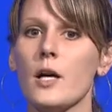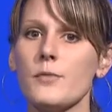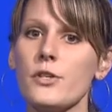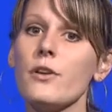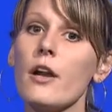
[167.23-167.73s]

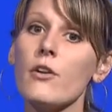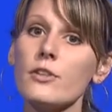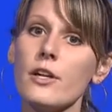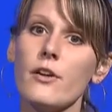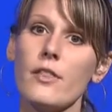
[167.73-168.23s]
So not
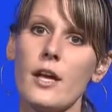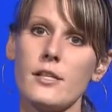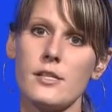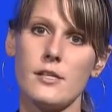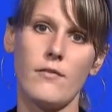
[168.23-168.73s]
only are they
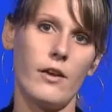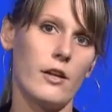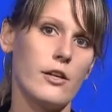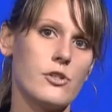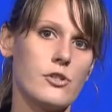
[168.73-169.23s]

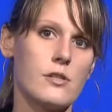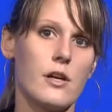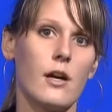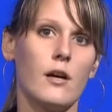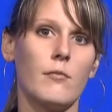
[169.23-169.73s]
disadvantaged
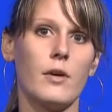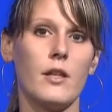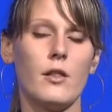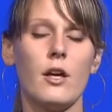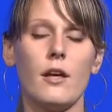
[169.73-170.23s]

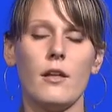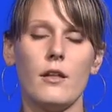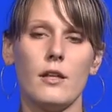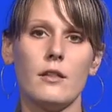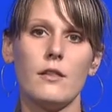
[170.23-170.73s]

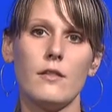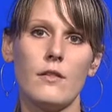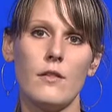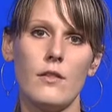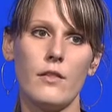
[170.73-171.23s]
in
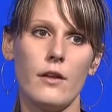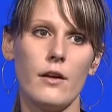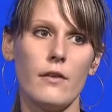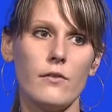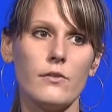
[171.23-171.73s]

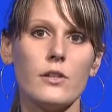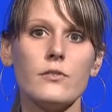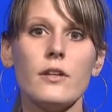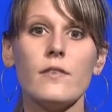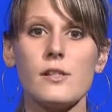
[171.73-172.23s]
the
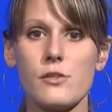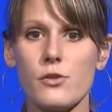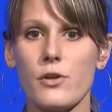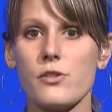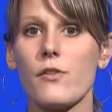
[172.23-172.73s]
living
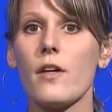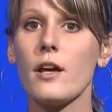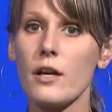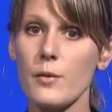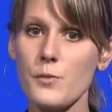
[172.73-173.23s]
situation or the
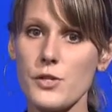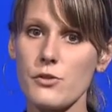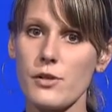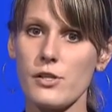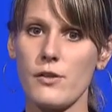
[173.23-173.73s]
income
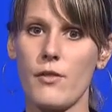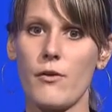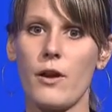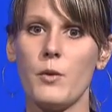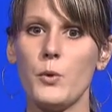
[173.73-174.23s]
situation that
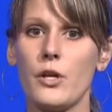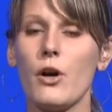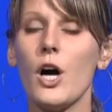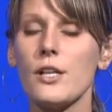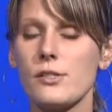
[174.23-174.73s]
they're in, but they're
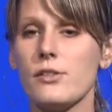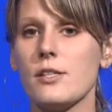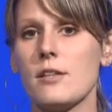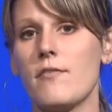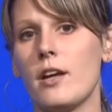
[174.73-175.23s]
also
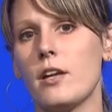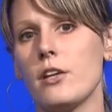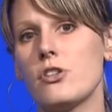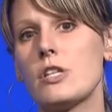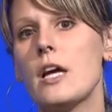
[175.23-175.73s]

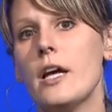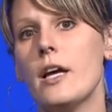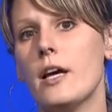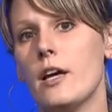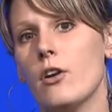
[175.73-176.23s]
disadvantaged
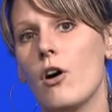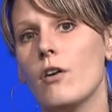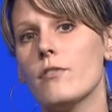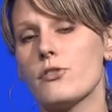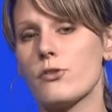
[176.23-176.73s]
in all
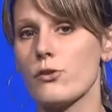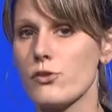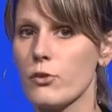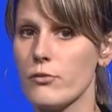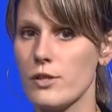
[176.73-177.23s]
of the
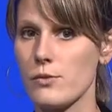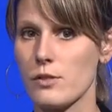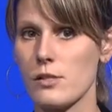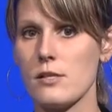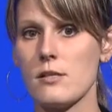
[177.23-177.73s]
social
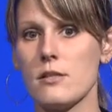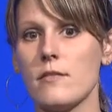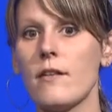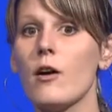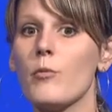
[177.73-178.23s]
resources and
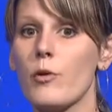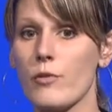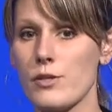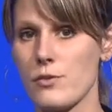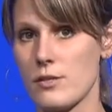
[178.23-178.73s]
development
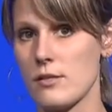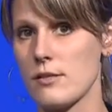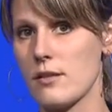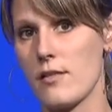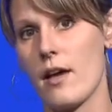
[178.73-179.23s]

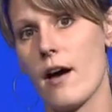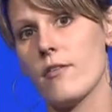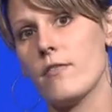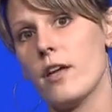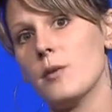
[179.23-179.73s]
resources that they have
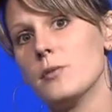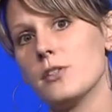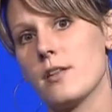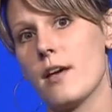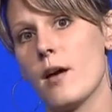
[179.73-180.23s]
available
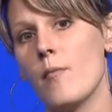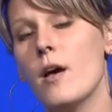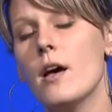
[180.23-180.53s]
to them.